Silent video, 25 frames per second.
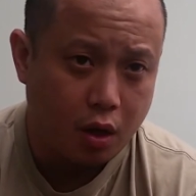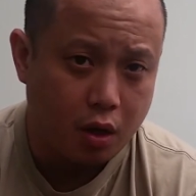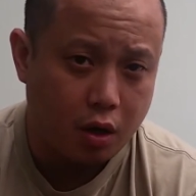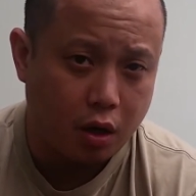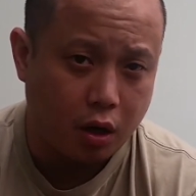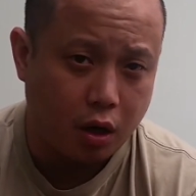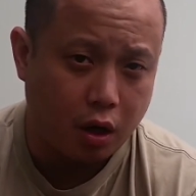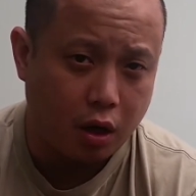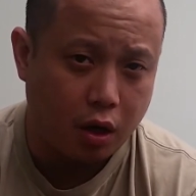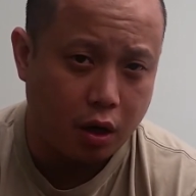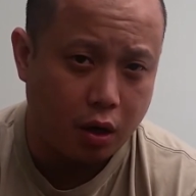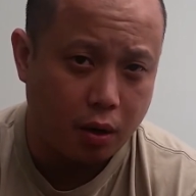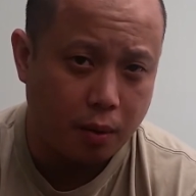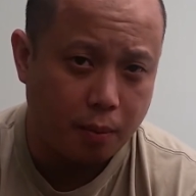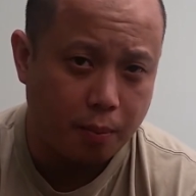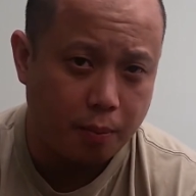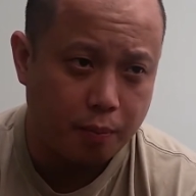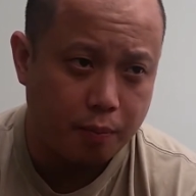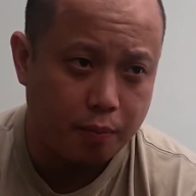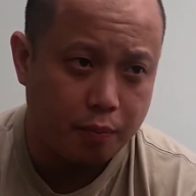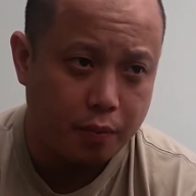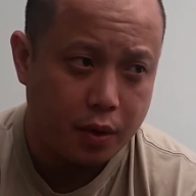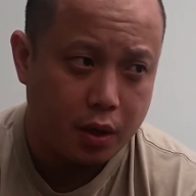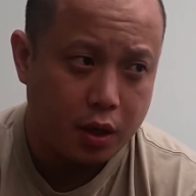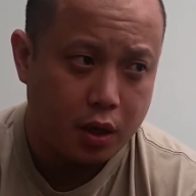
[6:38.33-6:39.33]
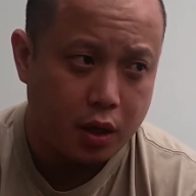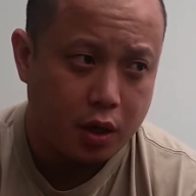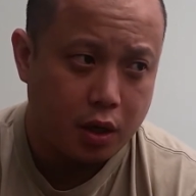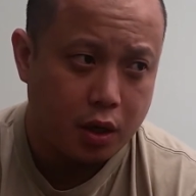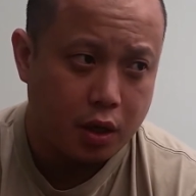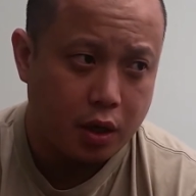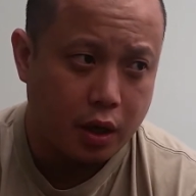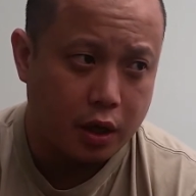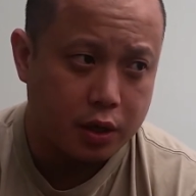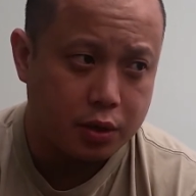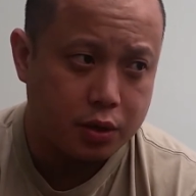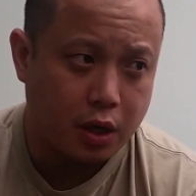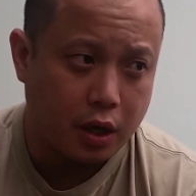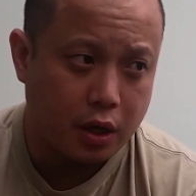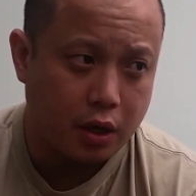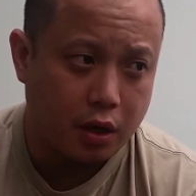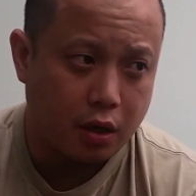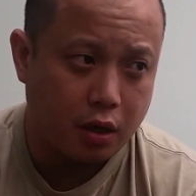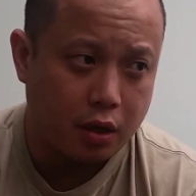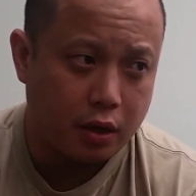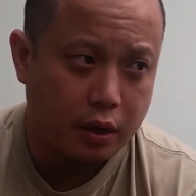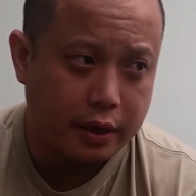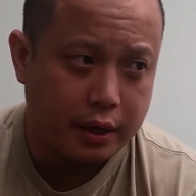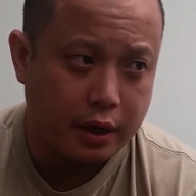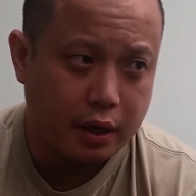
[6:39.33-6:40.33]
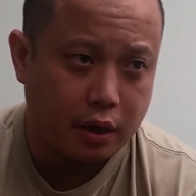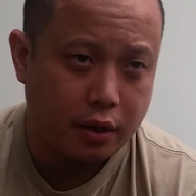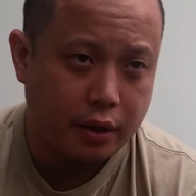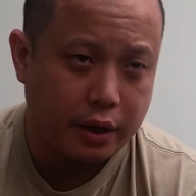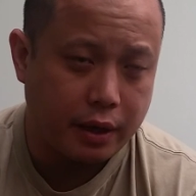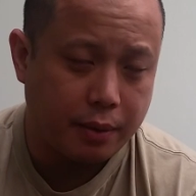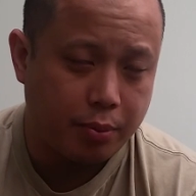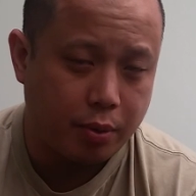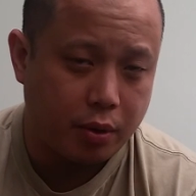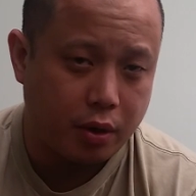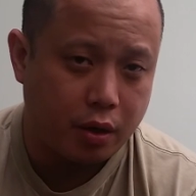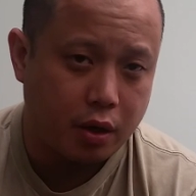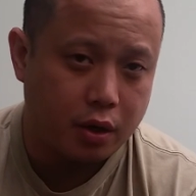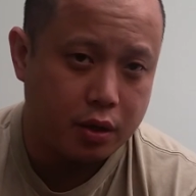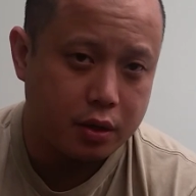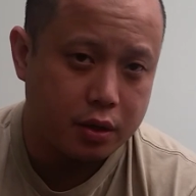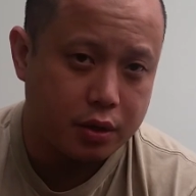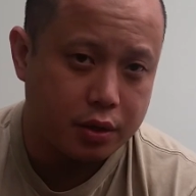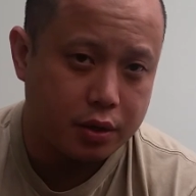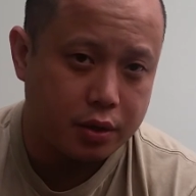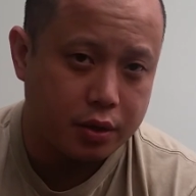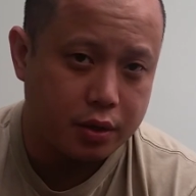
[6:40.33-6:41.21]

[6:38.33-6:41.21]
That's kind of all I got on that part.